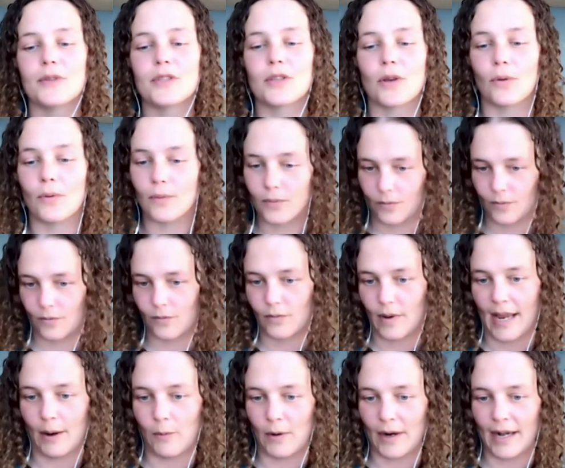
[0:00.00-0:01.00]
So
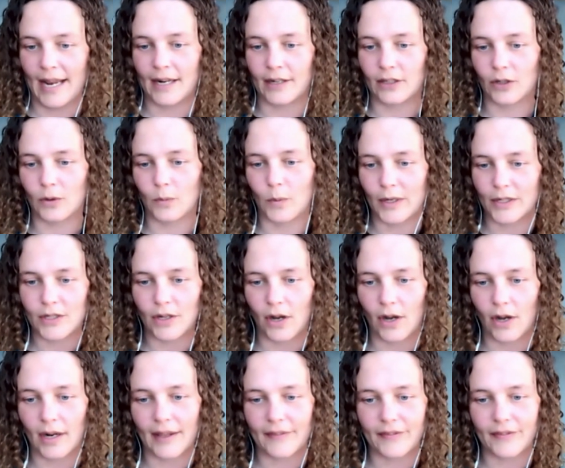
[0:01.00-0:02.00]
1 handler, 1
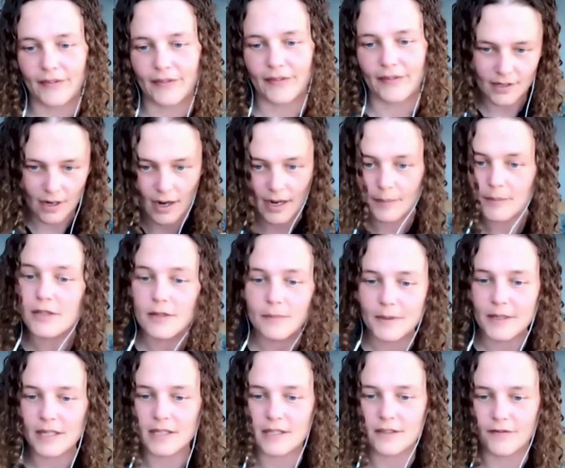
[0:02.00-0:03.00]
dog at this time, just
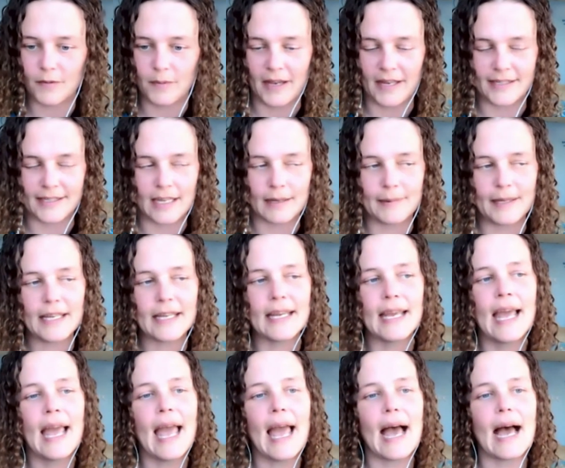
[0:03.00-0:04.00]
because of the pandemic.